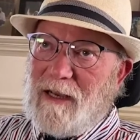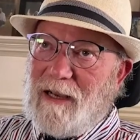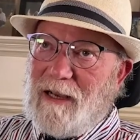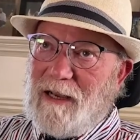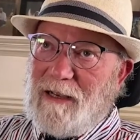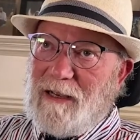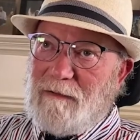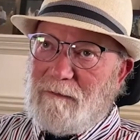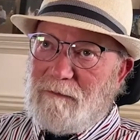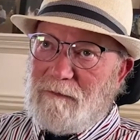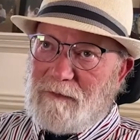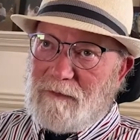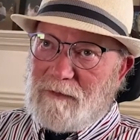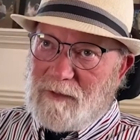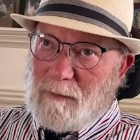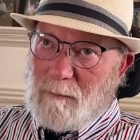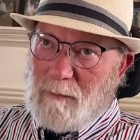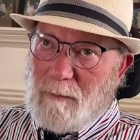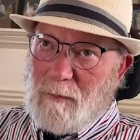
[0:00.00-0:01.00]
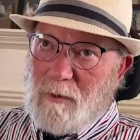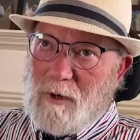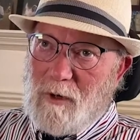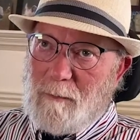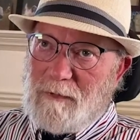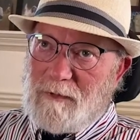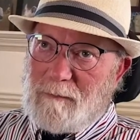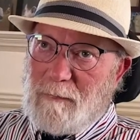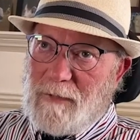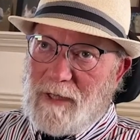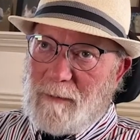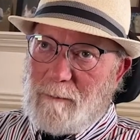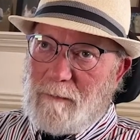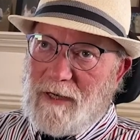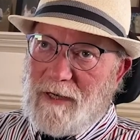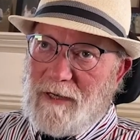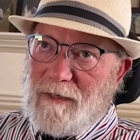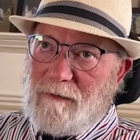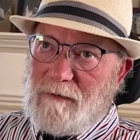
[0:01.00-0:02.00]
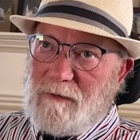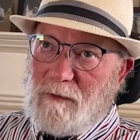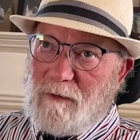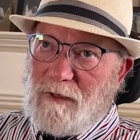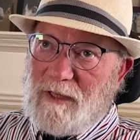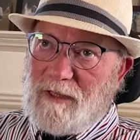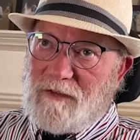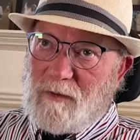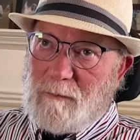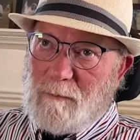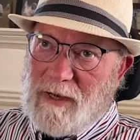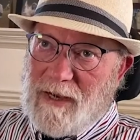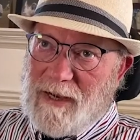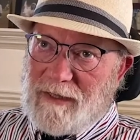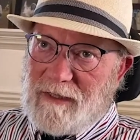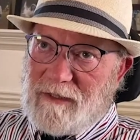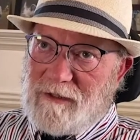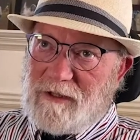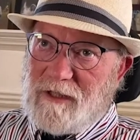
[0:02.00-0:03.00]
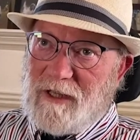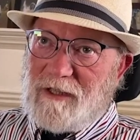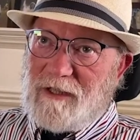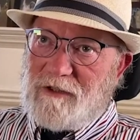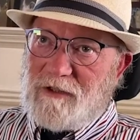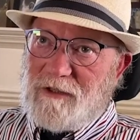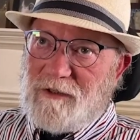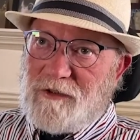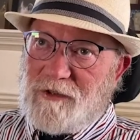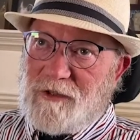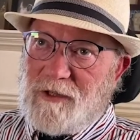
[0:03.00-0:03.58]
I have some appointments being made to get some back injections.